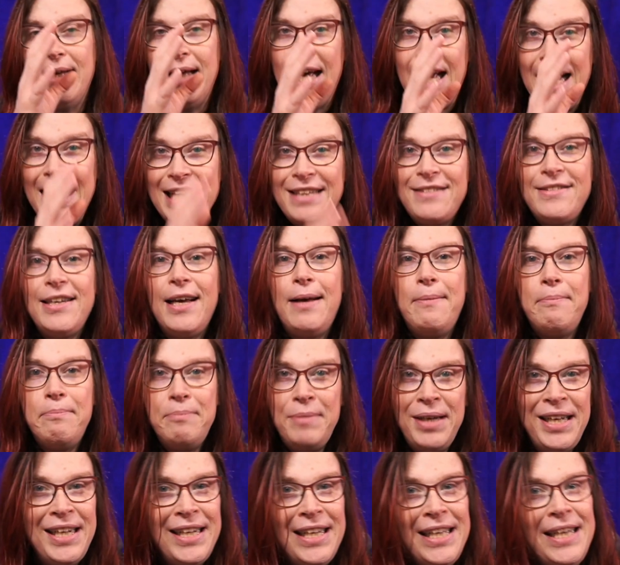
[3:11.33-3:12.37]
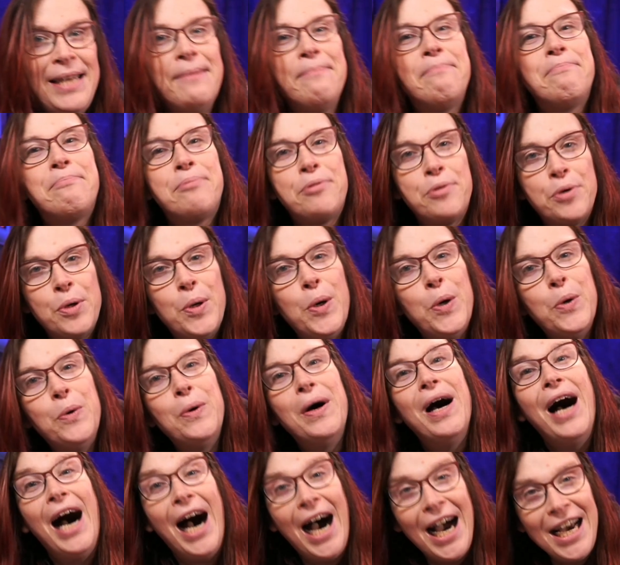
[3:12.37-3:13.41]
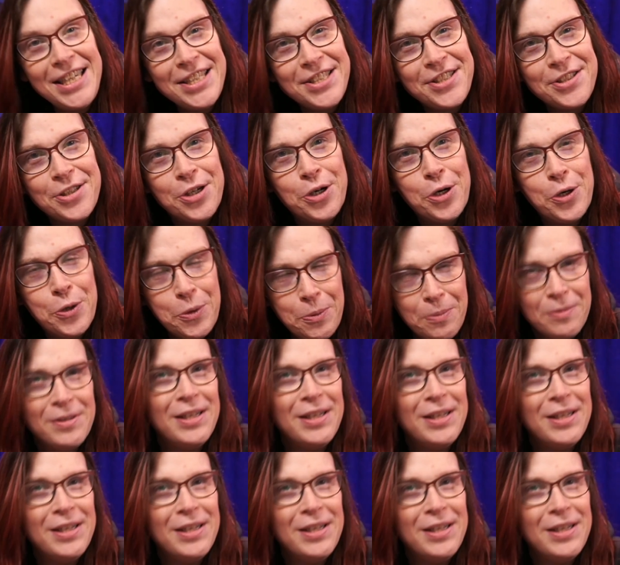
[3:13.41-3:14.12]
ATEM Mini Pro ISO.